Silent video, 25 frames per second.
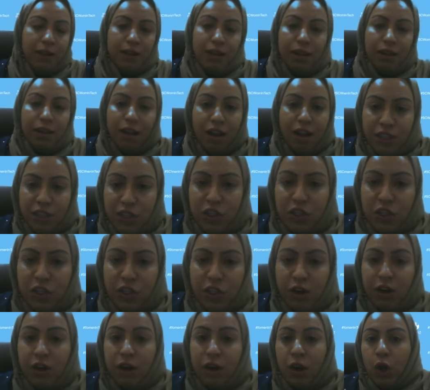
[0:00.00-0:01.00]
Last
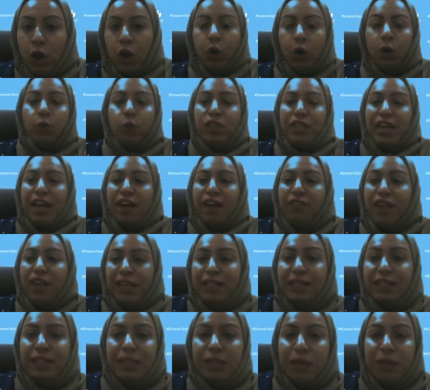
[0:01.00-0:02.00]
year, who would have
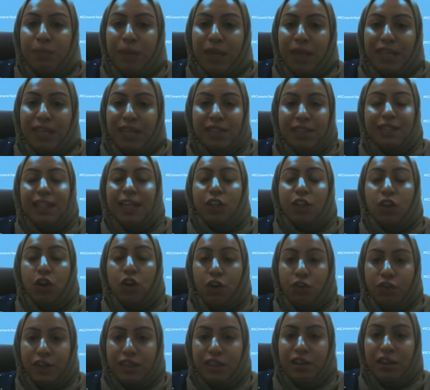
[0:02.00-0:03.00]
anticipated that
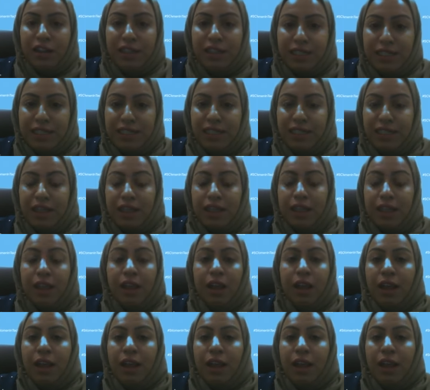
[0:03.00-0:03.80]
COVID-19